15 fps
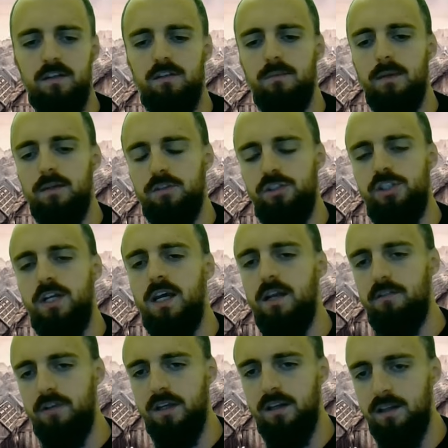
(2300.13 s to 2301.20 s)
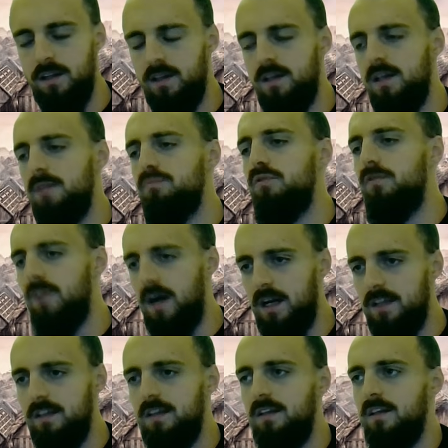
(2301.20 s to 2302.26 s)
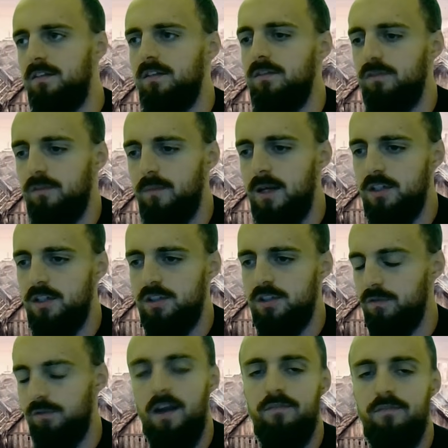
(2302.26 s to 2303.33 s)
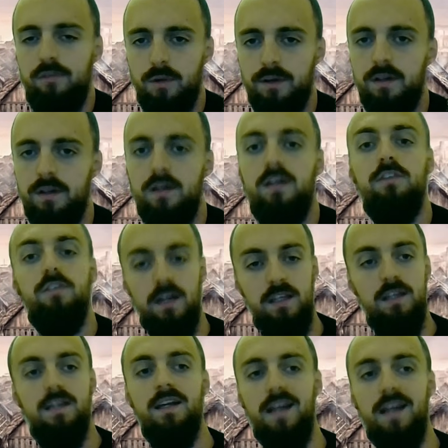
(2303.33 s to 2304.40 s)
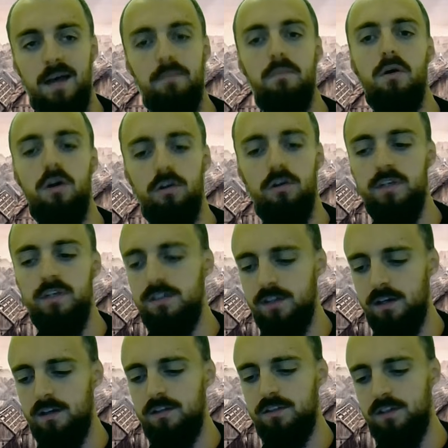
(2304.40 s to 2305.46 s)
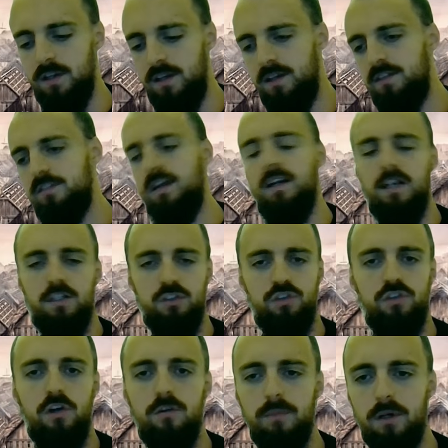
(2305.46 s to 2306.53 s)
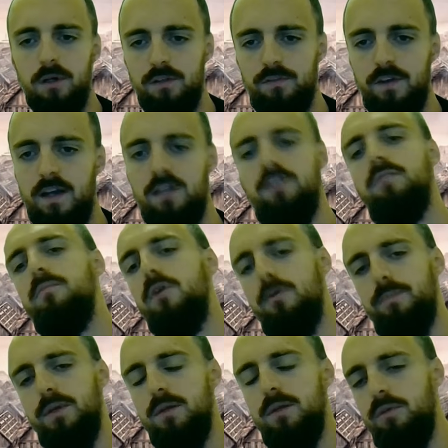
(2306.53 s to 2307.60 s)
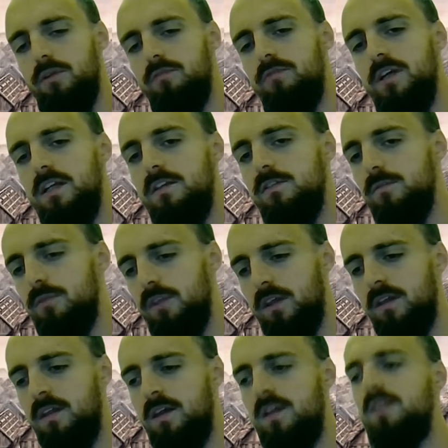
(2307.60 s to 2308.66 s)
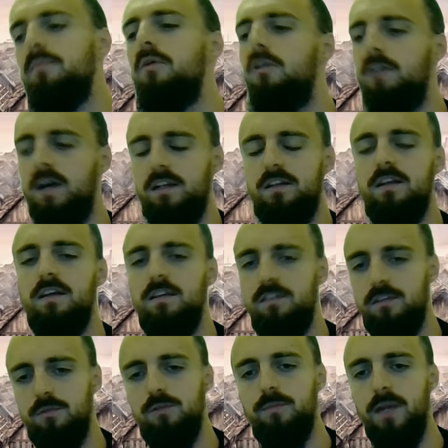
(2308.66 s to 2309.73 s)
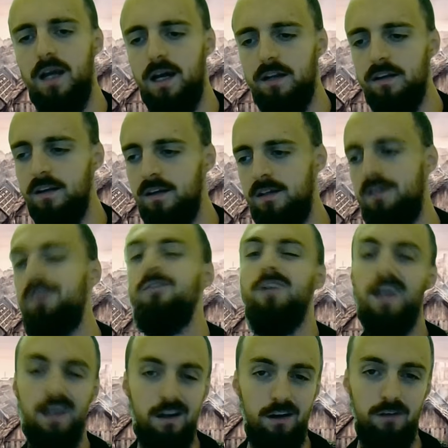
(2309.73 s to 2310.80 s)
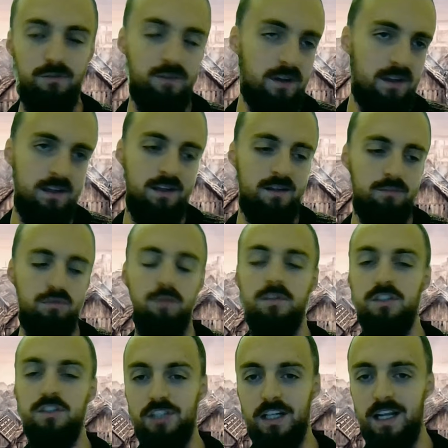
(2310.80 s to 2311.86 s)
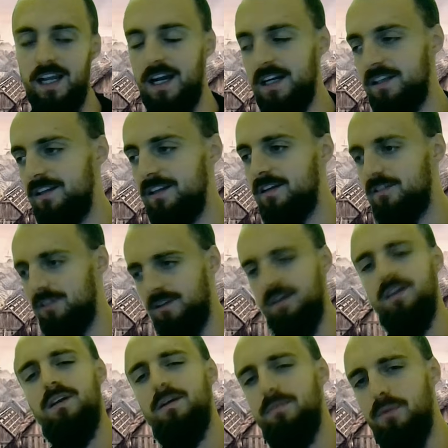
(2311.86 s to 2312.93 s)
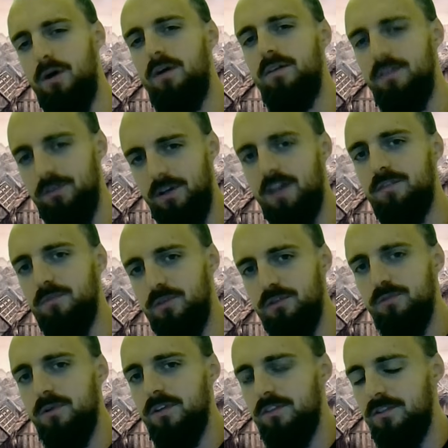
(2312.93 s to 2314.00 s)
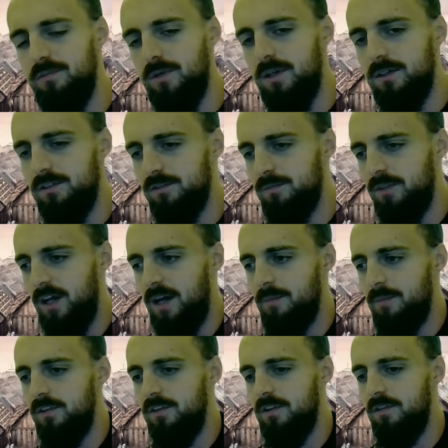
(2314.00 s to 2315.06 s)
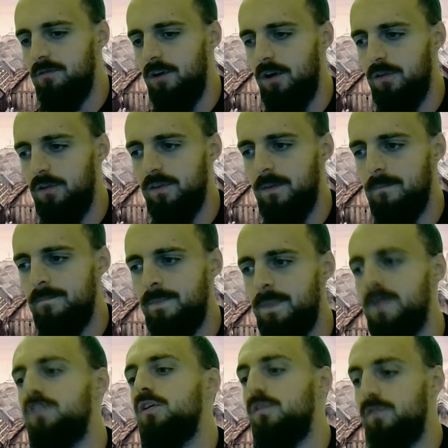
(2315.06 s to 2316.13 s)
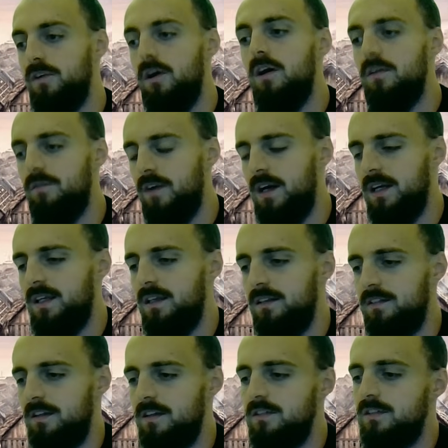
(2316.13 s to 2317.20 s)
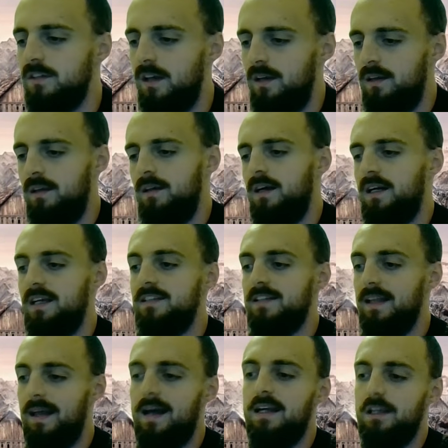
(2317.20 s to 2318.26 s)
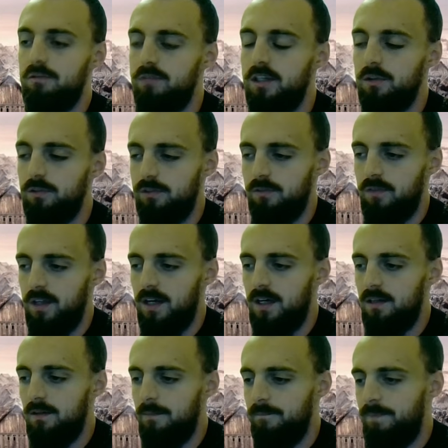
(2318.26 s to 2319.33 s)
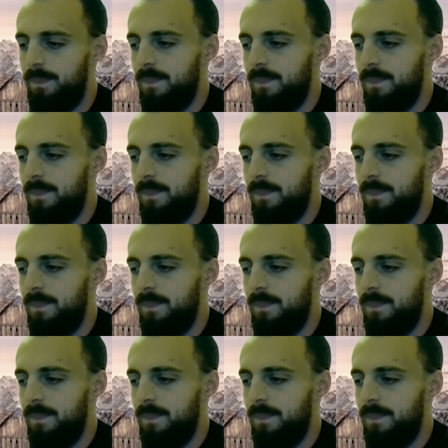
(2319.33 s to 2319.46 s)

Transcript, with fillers: It's about sharing and providing this information for everyone so that you can get more research. It's kind of like a snowball effect. The more people that read something, the more ideas that will be had. You'll get a lot of probably silly ideas, but you'll get some good ones as well, some diamonds in the rough. Mm. So, Forgotten Vikings is, I guess, like Riddles of the Isle.